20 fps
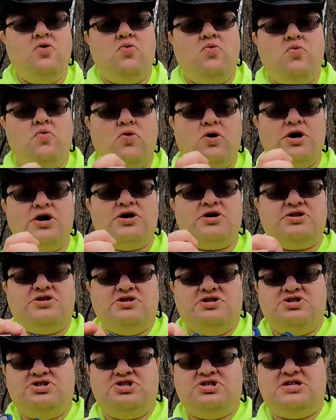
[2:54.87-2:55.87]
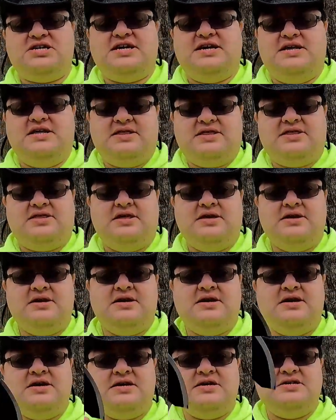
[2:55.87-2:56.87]
work the sheath
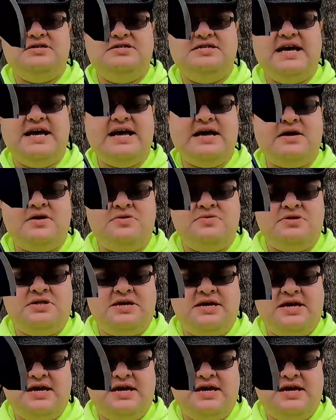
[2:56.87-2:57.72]
down the